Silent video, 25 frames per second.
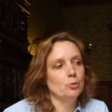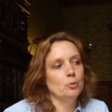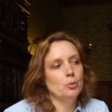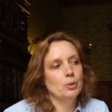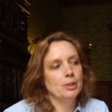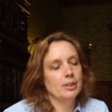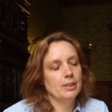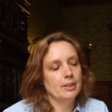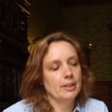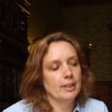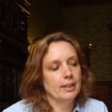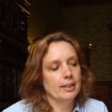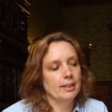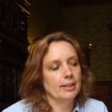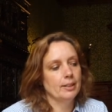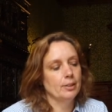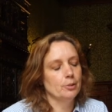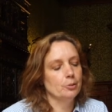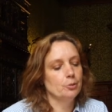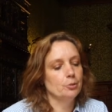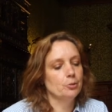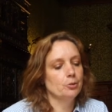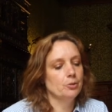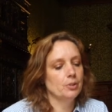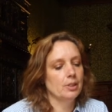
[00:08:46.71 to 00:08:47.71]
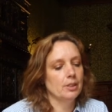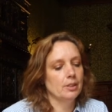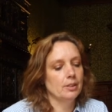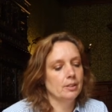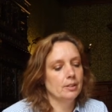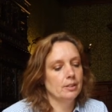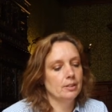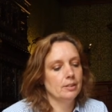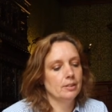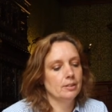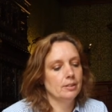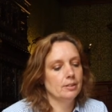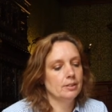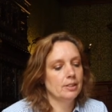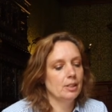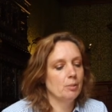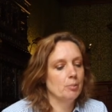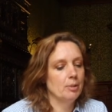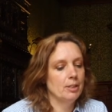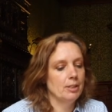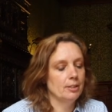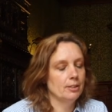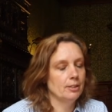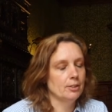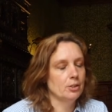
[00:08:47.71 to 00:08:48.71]
when you have uh,
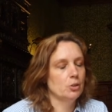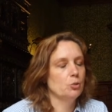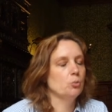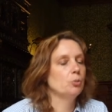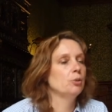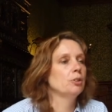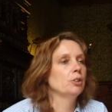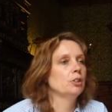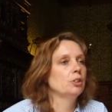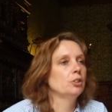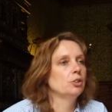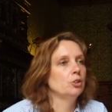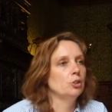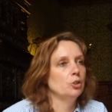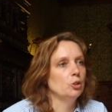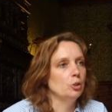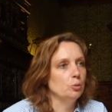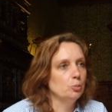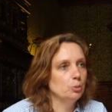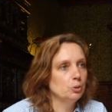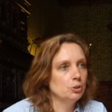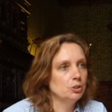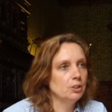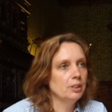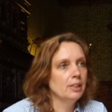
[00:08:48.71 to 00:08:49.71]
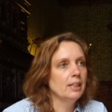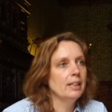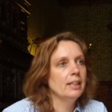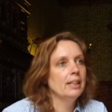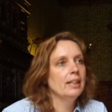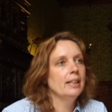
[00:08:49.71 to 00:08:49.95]
seminars, workshops,